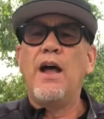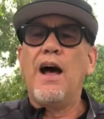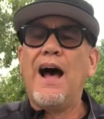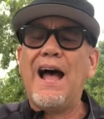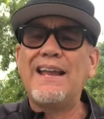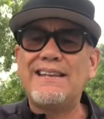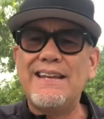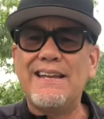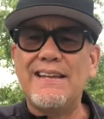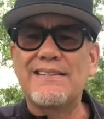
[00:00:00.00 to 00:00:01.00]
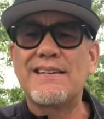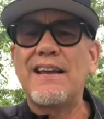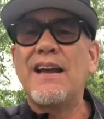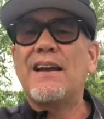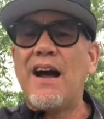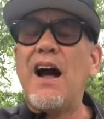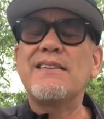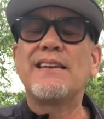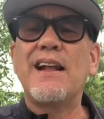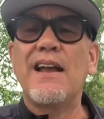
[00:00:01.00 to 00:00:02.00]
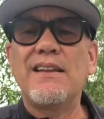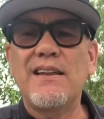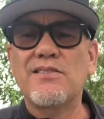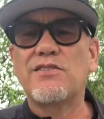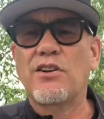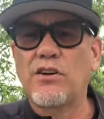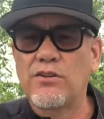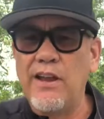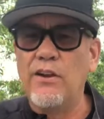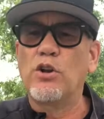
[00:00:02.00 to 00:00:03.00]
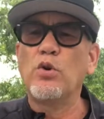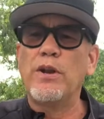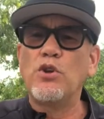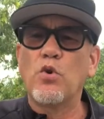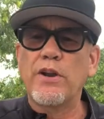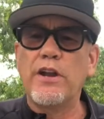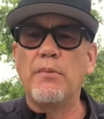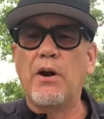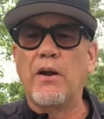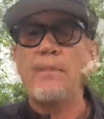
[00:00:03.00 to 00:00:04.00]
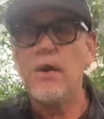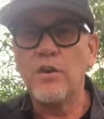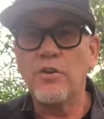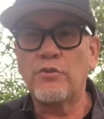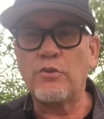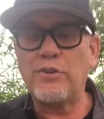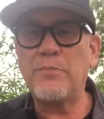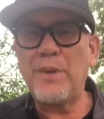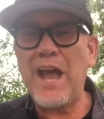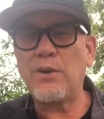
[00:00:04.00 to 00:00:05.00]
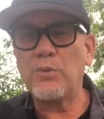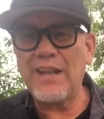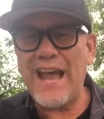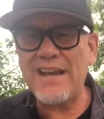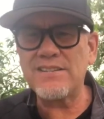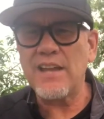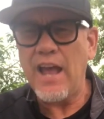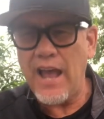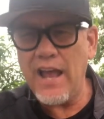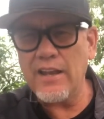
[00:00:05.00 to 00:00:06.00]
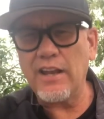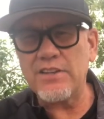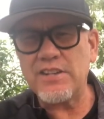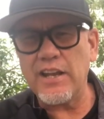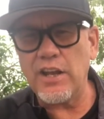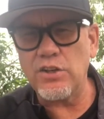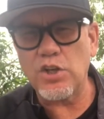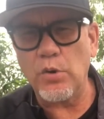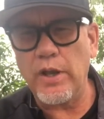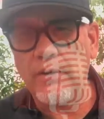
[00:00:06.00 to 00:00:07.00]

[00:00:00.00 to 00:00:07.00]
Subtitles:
ideas, content ideas to include in your yearbook. So sit back, relax, and let's get into it.